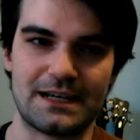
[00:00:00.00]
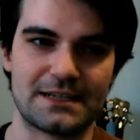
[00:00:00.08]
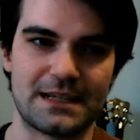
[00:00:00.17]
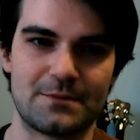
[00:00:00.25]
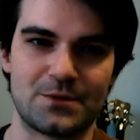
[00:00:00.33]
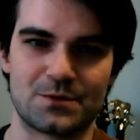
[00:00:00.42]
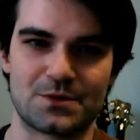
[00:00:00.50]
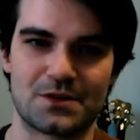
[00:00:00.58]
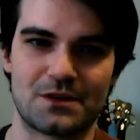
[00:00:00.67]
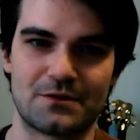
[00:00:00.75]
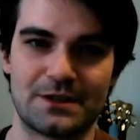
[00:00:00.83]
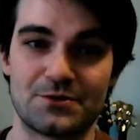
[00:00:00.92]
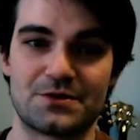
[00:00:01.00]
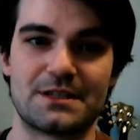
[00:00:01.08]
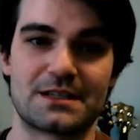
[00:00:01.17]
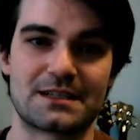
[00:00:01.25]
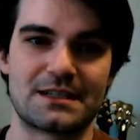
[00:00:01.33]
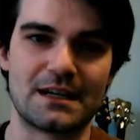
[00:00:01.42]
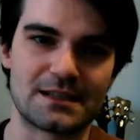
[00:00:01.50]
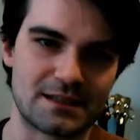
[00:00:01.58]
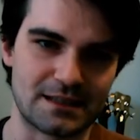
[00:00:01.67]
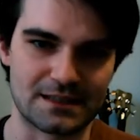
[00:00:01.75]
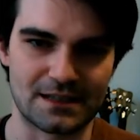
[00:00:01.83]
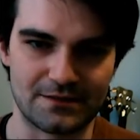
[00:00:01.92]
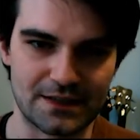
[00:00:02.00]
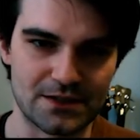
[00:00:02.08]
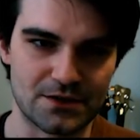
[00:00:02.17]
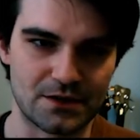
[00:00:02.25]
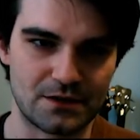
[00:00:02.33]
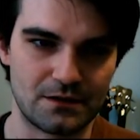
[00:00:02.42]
where songwriters discuss this convention.